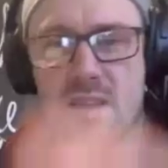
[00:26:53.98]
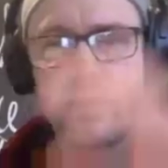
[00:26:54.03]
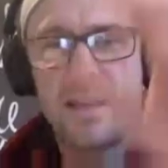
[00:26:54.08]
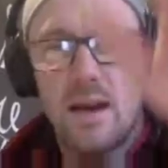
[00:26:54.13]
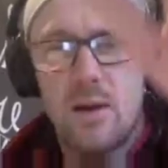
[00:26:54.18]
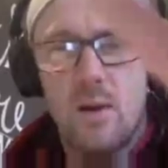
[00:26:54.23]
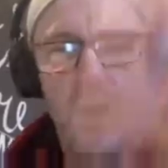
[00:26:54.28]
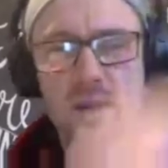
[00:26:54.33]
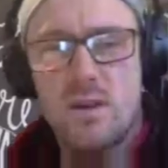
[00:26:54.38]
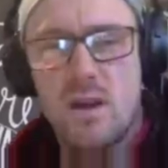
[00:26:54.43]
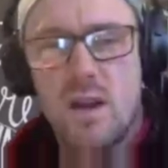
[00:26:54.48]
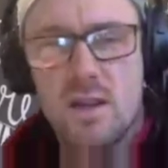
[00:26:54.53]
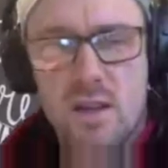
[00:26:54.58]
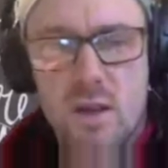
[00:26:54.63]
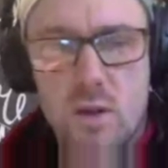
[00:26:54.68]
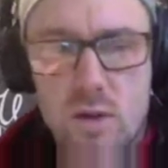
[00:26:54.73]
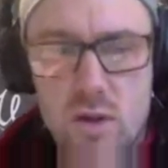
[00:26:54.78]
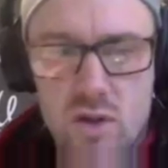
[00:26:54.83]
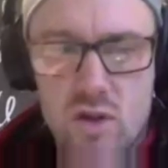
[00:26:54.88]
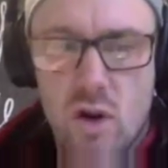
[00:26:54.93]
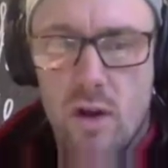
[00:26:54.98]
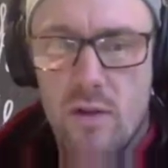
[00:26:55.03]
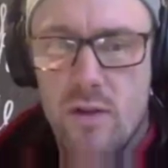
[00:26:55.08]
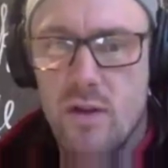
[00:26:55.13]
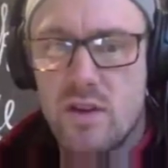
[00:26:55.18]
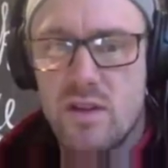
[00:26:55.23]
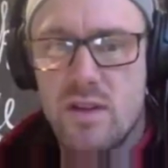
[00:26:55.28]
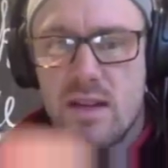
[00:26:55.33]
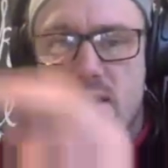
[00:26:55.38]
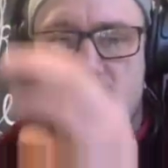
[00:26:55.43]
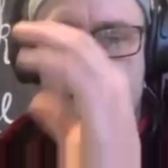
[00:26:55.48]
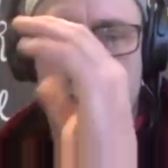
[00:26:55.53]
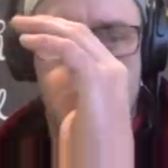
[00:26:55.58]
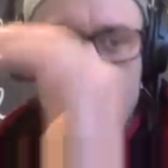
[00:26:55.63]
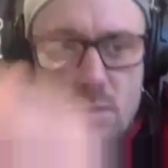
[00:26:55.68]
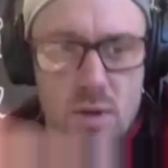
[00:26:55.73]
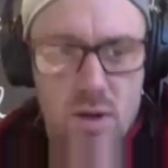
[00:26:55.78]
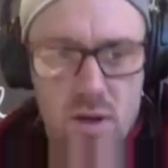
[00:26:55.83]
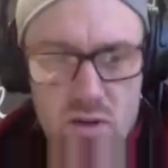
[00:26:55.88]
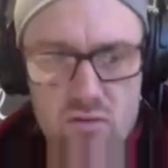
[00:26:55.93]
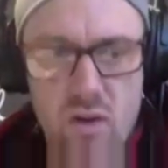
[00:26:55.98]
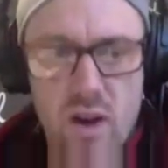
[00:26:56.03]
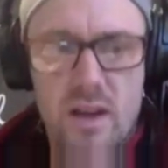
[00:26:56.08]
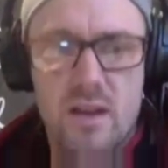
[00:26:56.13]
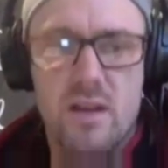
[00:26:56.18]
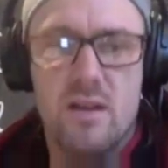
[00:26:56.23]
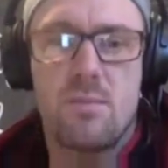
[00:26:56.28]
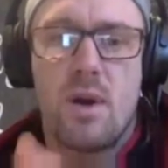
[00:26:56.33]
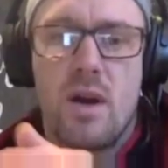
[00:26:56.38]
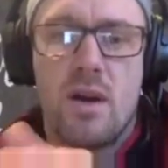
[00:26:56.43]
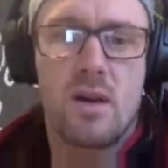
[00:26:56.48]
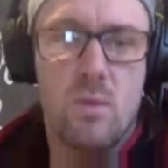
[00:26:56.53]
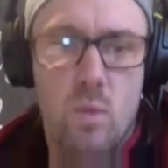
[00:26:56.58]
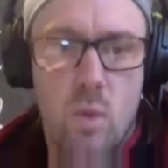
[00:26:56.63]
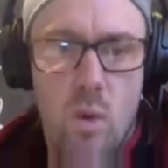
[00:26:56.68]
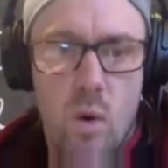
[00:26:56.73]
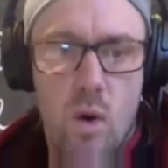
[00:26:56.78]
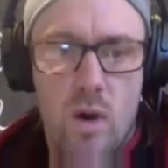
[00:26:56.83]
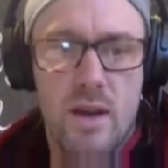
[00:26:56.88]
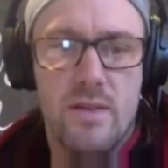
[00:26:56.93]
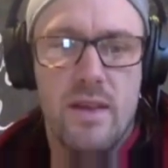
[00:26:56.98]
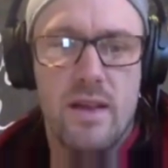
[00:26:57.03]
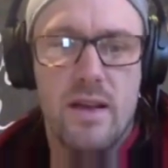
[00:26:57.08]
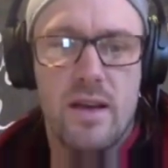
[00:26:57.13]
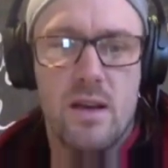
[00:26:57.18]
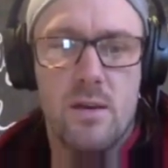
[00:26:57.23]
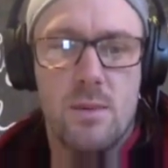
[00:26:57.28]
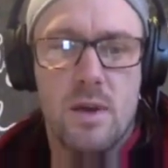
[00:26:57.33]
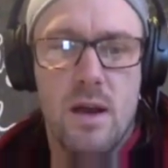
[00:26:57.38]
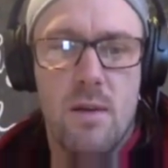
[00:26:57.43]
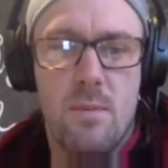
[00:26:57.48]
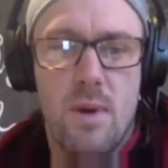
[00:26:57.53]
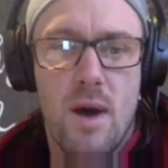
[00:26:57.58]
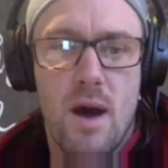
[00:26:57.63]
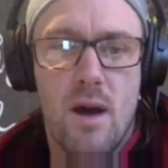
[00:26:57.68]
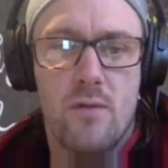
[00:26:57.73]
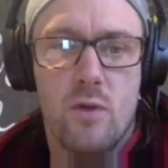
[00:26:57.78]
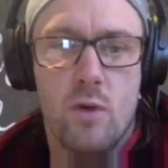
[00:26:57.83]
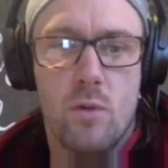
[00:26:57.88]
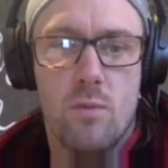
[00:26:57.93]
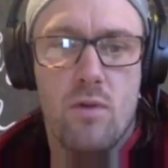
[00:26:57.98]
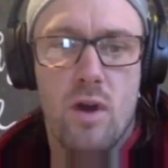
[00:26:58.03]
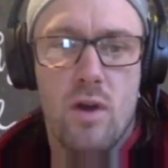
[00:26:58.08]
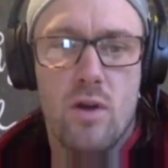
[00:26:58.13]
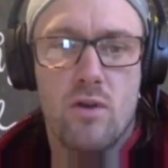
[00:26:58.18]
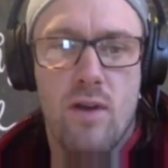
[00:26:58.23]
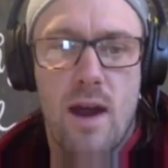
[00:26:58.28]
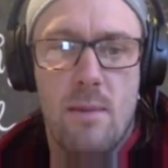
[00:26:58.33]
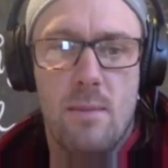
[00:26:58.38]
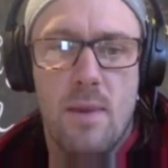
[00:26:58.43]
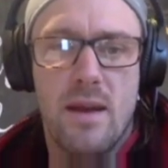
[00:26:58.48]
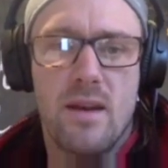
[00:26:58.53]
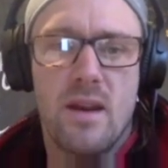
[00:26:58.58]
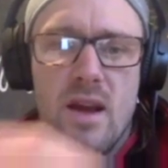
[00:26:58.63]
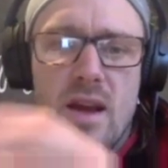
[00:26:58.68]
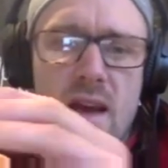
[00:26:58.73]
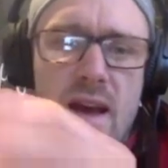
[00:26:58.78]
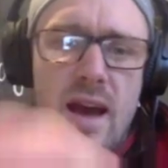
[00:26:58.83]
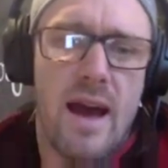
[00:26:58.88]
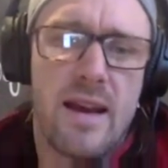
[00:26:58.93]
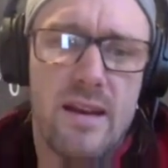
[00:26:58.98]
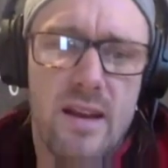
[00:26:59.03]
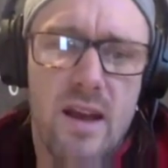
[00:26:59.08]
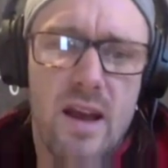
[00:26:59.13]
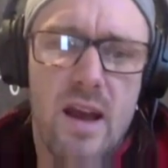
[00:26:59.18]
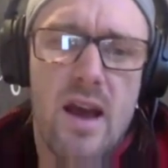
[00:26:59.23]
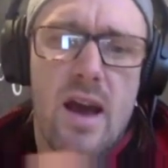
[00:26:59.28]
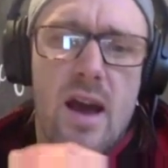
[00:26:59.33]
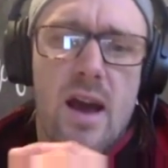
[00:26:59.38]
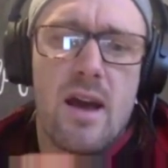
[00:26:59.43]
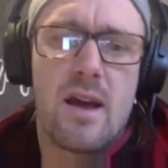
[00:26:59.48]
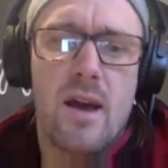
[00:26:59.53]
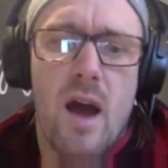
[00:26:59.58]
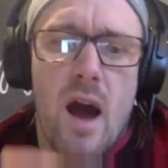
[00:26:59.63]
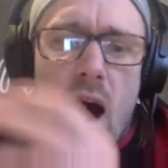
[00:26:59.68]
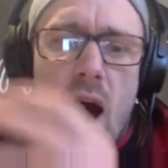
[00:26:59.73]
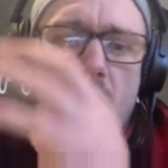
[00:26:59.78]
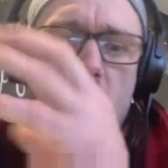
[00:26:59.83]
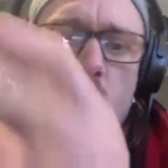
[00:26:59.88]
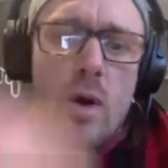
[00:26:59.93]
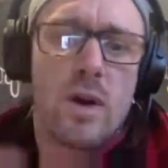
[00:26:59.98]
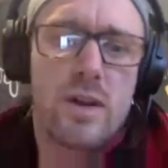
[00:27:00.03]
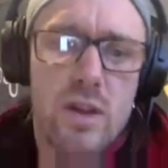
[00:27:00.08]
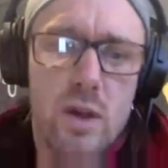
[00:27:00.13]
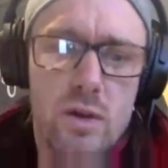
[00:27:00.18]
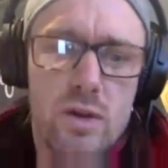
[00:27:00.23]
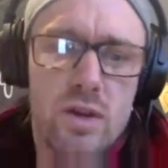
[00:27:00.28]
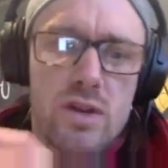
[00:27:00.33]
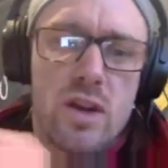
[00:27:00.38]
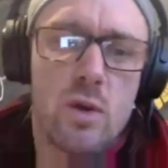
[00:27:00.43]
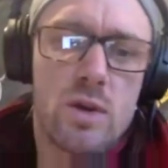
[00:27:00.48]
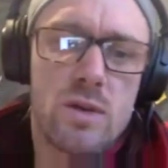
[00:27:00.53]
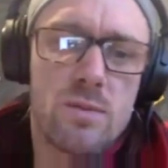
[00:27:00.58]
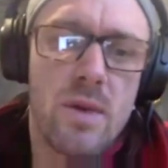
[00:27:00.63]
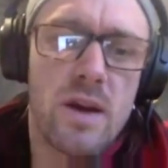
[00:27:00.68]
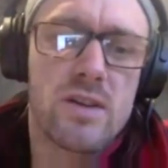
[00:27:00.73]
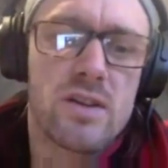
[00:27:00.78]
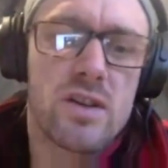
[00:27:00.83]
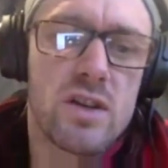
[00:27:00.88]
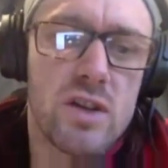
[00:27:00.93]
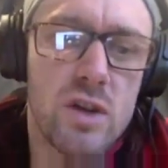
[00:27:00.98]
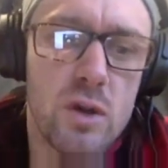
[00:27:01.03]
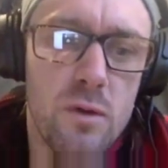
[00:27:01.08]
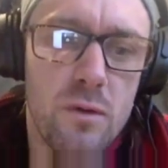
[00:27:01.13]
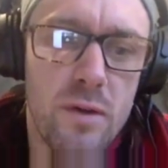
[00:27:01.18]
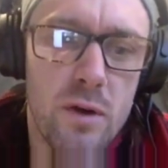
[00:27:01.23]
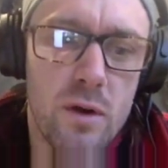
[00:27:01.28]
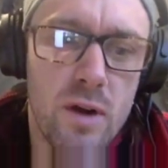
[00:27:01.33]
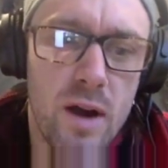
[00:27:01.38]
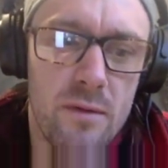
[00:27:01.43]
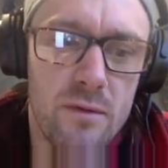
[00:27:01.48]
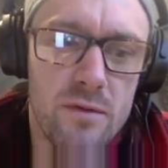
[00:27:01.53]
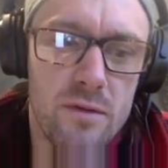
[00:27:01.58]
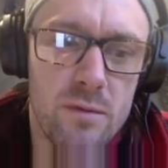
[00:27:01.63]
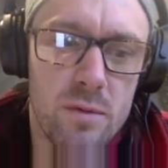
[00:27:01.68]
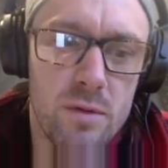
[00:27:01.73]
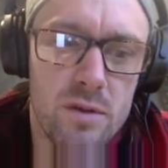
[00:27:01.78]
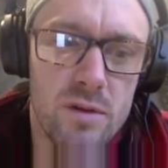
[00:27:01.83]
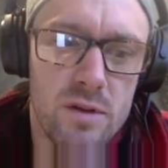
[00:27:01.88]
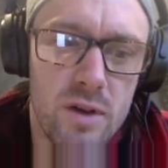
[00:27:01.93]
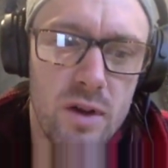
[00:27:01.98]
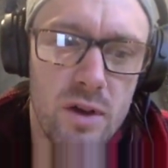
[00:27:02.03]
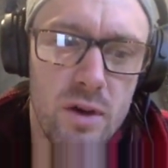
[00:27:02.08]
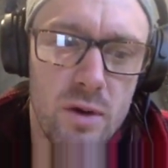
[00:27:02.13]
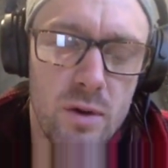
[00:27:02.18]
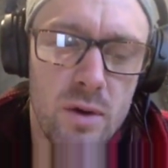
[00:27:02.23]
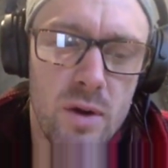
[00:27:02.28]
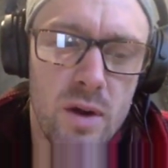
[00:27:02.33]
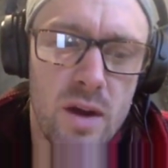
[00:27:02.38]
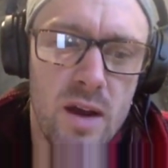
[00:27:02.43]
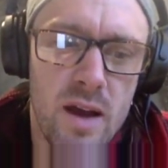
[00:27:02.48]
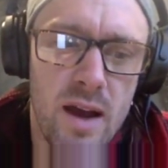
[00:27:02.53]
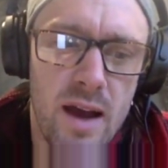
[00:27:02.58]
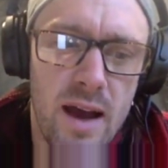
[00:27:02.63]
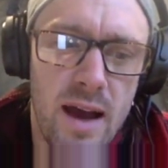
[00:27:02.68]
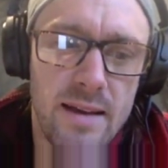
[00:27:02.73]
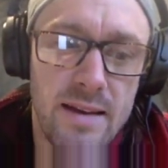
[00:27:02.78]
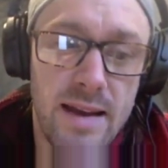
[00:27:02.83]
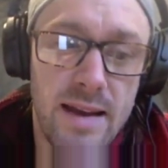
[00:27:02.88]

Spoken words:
down. I'd like you to jot those things down, because riding a bike and walking, they're going to become part of your program. And I want you to do as much as you feel comfortable to do. And